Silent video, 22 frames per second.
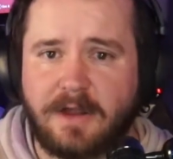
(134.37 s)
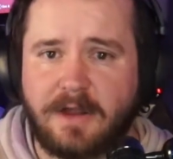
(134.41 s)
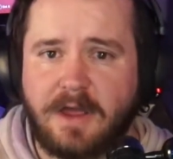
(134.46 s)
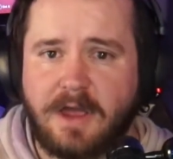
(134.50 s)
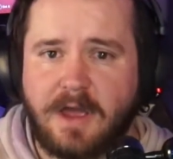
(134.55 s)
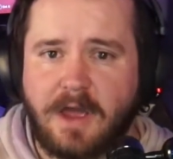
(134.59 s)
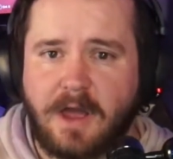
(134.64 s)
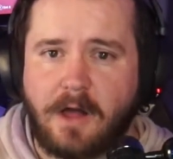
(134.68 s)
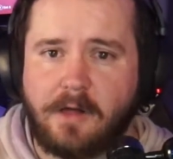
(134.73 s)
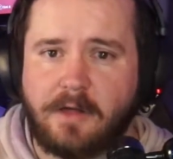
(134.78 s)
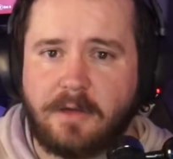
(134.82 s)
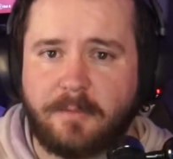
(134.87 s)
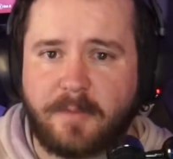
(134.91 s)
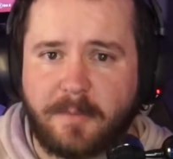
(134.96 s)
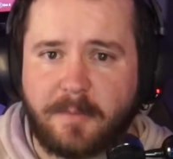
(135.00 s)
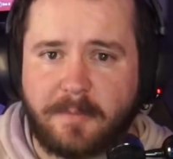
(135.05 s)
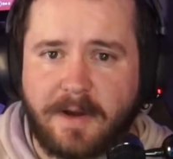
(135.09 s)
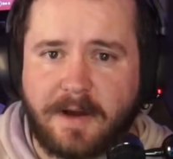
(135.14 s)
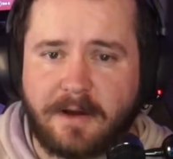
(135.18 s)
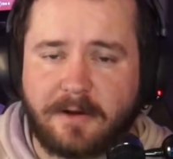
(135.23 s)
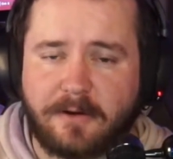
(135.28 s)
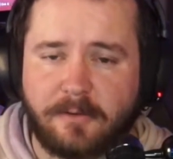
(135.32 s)
I'll hit my
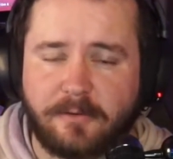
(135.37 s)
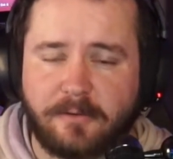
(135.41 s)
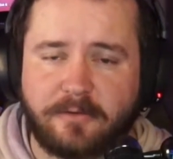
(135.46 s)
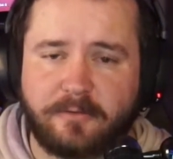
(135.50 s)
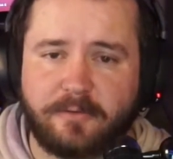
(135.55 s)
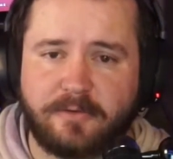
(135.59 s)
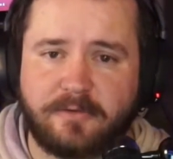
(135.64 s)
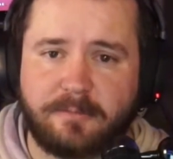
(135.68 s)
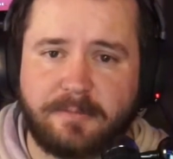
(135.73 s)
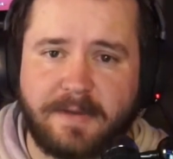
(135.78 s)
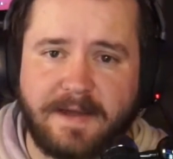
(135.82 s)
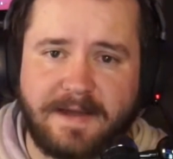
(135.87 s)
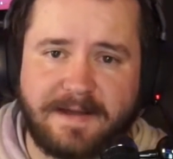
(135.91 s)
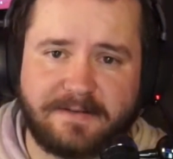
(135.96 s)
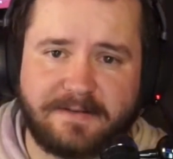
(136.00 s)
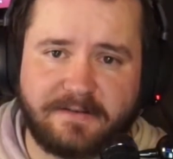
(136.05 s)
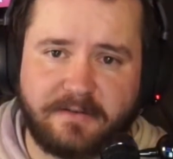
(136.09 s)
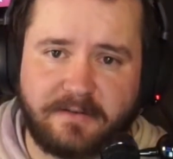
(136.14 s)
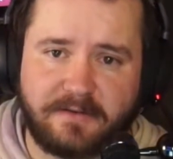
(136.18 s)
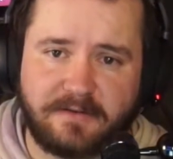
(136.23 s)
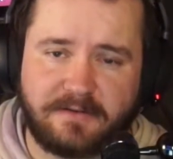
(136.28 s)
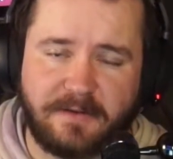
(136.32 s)
macro to switch back to
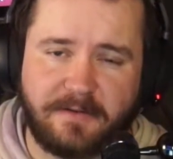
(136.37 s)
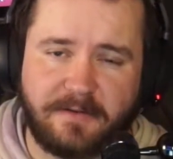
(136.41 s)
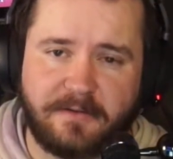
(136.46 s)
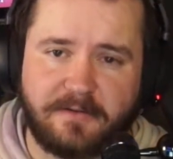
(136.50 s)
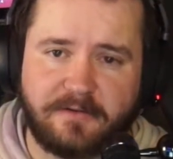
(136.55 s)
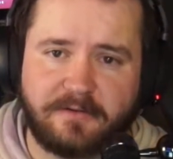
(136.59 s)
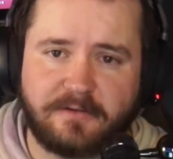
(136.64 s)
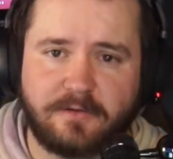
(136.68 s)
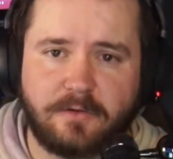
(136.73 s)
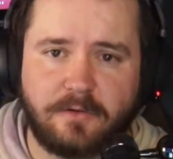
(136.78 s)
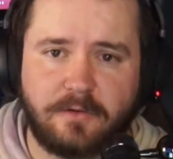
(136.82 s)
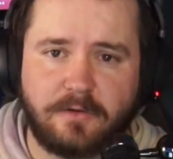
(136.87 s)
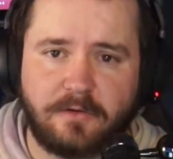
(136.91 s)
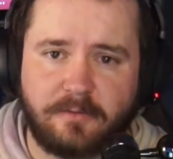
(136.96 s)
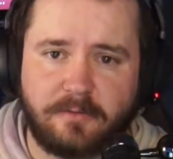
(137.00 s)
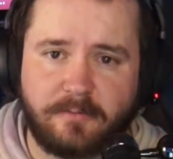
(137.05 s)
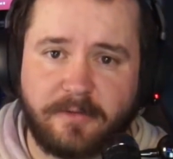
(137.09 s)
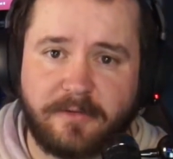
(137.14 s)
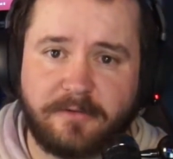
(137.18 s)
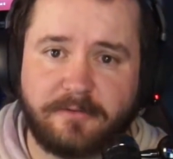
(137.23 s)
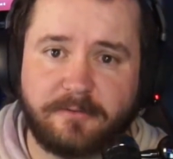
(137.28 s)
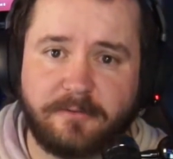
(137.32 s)
the Deadliest Coil. And what
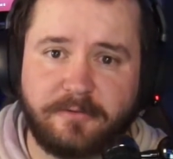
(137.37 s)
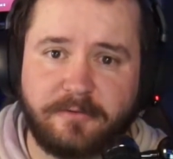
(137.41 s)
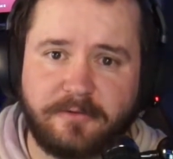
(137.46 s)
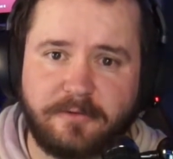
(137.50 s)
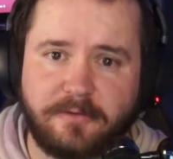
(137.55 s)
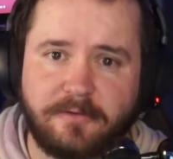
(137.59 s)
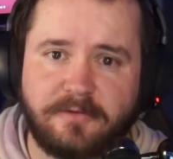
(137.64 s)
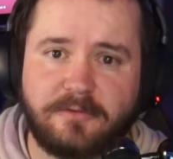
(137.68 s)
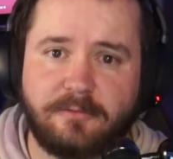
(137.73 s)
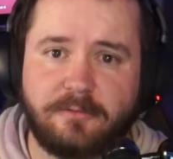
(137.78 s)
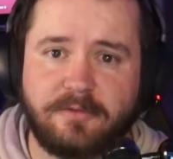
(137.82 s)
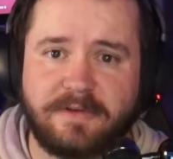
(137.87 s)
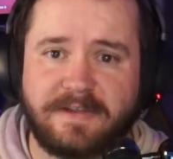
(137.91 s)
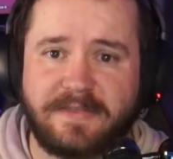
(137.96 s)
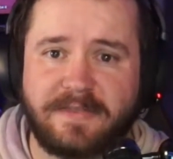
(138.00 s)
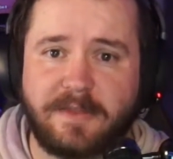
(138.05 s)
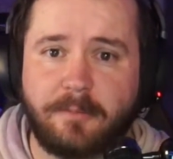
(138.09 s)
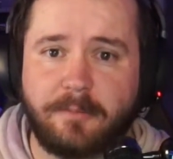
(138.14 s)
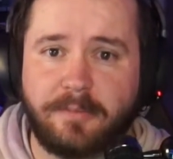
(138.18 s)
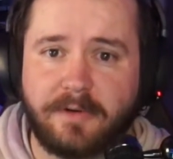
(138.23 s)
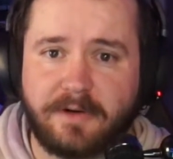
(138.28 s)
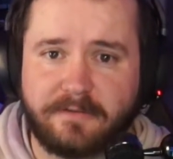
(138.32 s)
this will do is you will get the
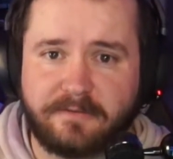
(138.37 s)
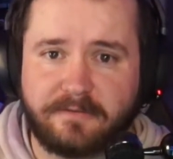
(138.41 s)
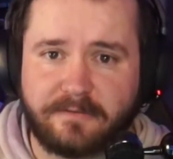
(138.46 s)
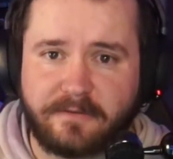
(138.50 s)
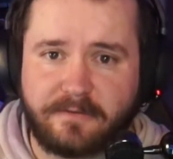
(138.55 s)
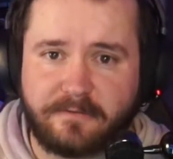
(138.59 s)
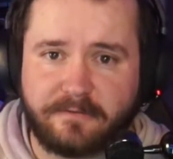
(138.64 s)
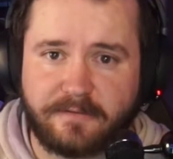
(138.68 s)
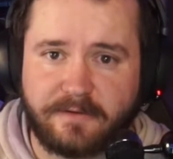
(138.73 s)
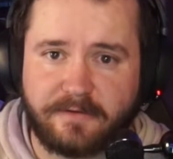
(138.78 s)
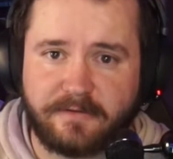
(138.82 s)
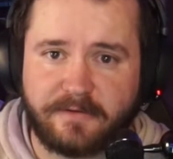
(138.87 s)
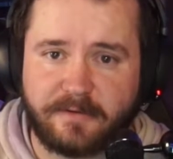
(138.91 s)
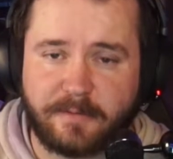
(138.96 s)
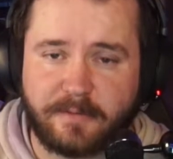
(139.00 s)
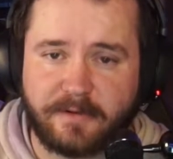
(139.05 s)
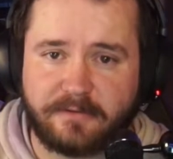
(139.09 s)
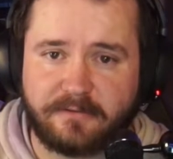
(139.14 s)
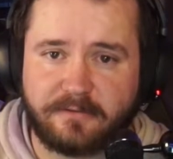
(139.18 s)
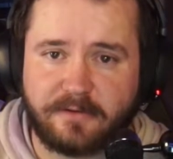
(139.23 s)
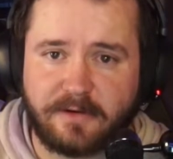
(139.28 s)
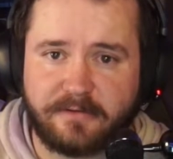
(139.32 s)
buff from the Frenzied
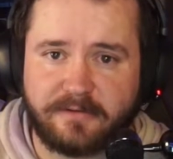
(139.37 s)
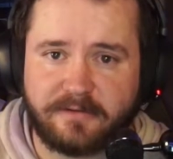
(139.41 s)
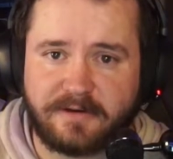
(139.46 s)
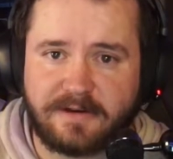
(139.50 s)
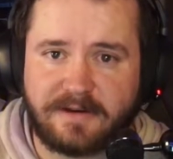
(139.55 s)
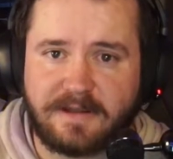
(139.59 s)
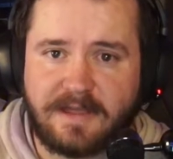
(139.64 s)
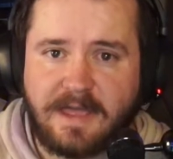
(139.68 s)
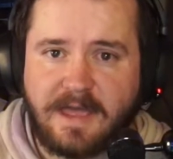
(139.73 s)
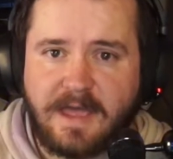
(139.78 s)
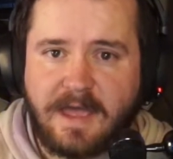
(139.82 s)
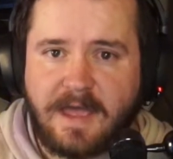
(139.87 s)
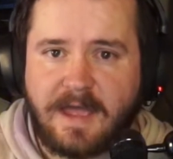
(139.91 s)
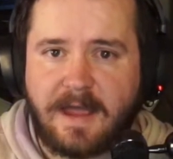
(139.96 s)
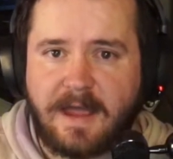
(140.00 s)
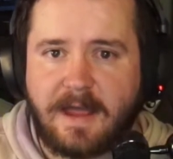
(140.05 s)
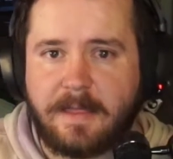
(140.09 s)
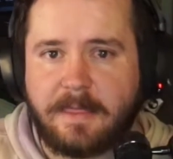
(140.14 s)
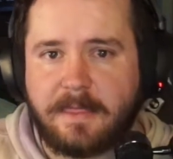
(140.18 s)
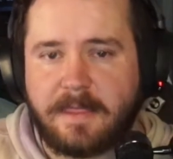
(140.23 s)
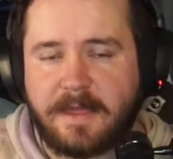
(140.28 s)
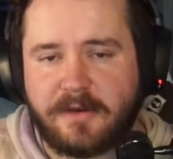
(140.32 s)
Monstrosity,
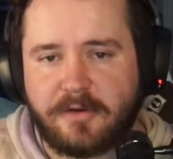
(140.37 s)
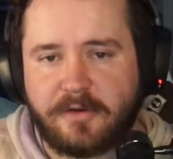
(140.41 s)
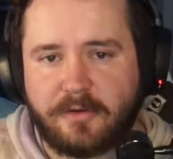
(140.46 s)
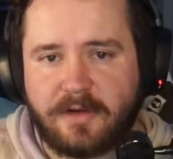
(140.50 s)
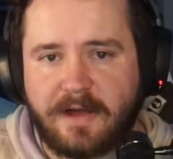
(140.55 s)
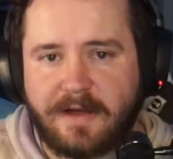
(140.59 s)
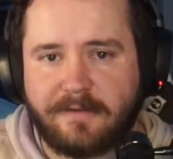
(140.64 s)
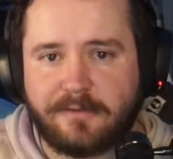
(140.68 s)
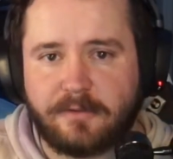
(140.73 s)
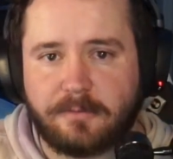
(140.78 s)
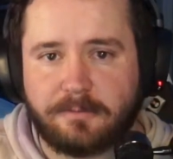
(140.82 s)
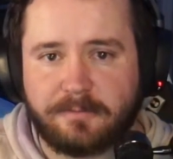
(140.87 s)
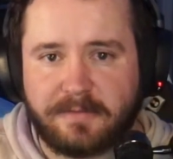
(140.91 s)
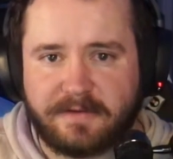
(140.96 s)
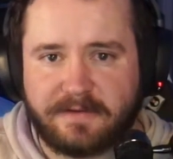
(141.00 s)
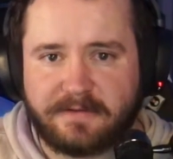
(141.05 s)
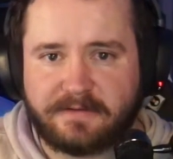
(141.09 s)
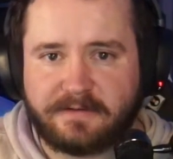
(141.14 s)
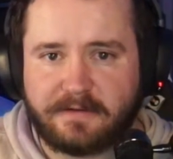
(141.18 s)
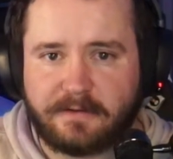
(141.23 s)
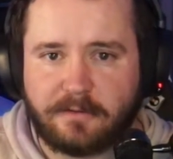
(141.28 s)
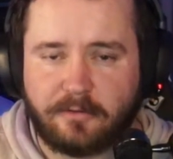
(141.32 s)
and then you'll have your
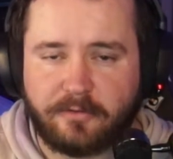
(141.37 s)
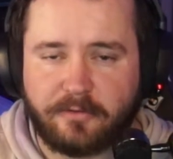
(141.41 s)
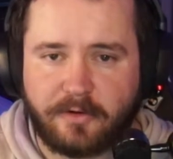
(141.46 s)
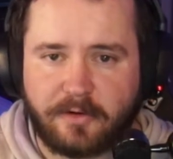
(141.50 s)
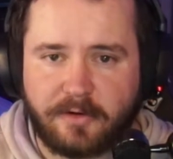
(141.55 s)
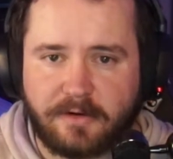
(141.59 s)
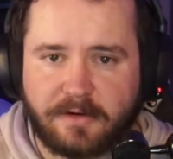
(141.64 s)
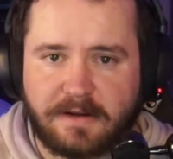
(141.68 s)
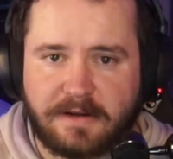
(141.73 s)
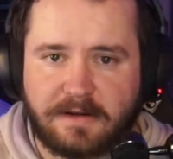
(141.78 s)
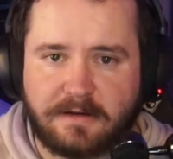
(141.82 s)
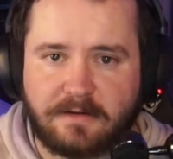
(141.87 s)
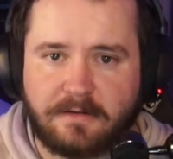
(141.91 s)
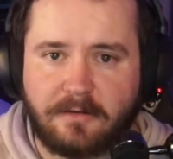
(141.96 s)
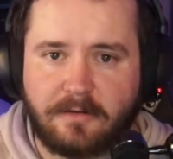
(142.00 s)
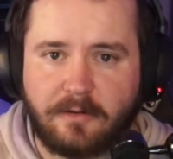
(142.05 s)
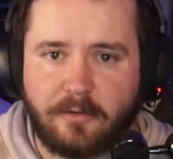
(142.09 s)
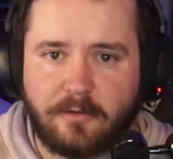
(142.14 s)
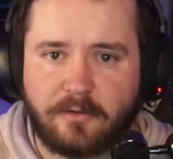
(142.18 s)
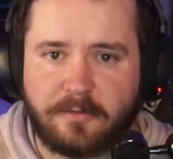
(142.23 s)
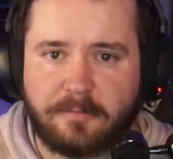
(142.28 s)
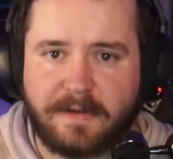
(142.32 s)
best single target
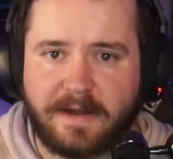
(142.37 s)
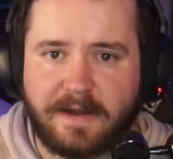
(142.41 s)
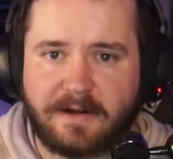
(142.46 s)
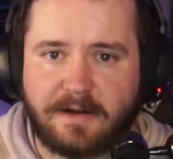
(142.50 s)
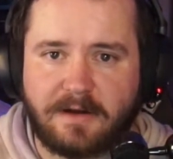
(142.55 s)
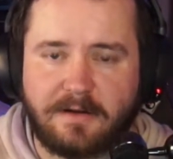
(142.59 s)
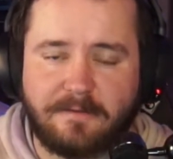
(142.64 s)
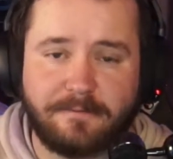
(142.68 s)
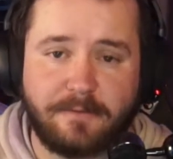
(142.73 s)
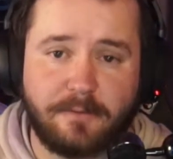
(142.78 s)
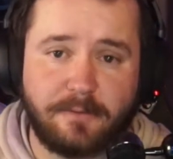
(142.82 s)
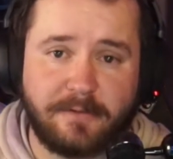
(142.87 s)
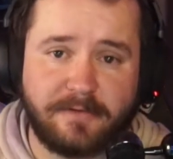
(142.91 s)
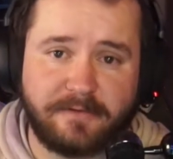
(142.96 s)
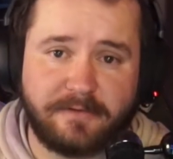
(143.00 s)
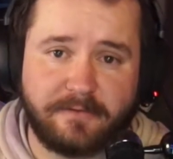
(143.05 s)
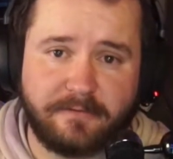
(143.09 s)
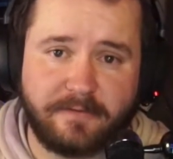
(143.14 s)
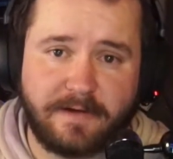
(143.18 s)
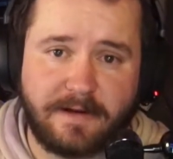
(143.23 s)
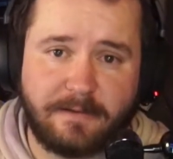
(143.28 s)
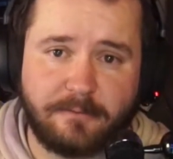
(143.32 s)
cloak back on for the rest of
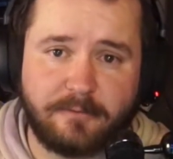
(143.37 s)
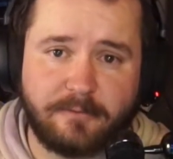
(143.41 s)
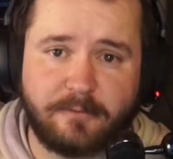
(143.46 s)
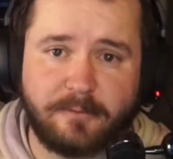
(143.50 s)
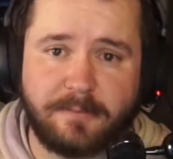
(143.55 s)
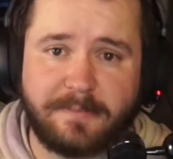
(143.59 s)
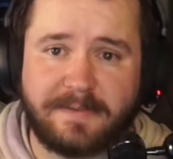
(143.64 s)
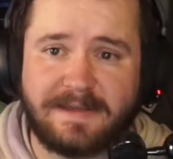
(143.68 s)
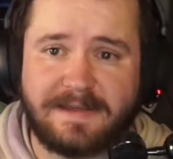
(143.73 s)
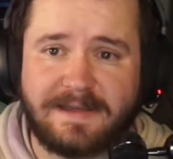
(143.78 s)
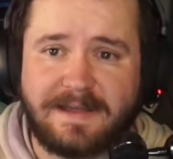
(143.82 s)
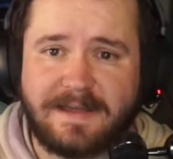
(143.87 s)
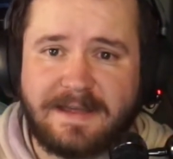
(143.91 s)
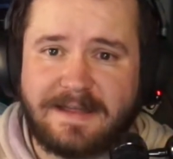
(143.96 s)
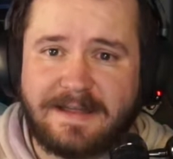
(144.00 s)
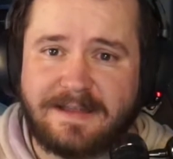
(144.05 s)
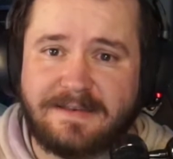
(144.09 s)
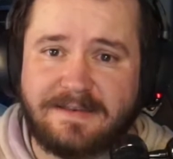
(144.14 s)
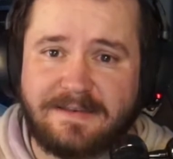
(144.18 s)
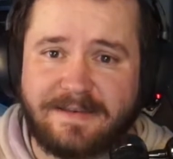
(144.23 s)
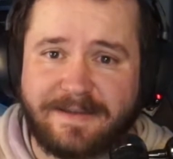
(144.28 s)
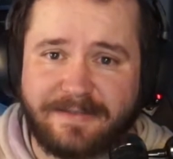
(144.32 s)
the fight, which would be
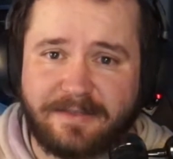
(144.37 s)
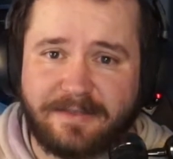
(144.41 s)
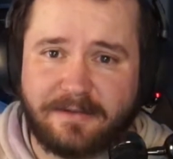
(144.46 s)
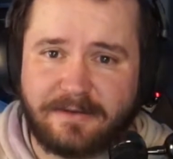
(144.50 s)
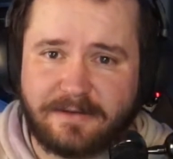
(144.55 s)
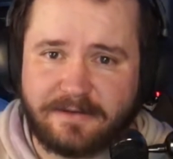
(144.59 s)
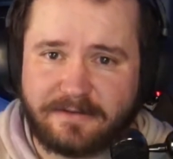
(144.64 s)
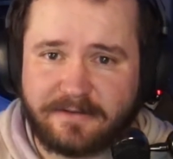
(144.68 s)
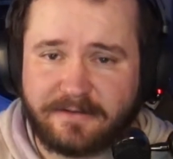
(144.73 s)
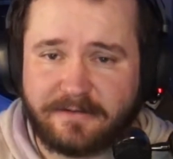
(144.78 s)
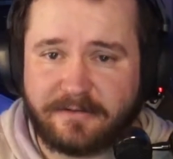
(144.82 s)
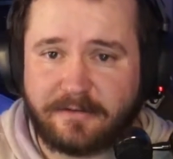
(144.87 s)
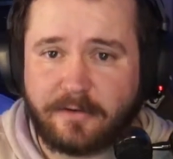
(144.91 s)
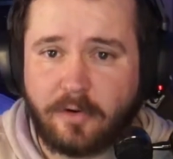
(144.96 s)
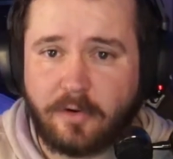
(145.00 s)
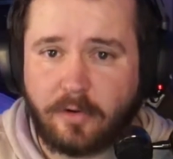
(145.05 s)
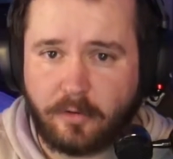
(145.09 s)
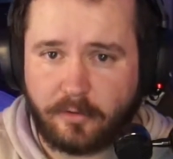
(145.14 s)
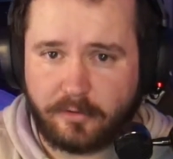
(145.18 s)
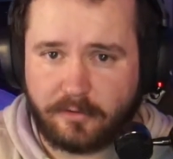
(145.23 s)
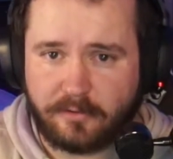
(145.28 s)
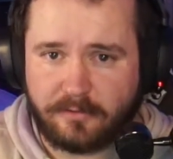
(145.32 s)
Deadliest Coil.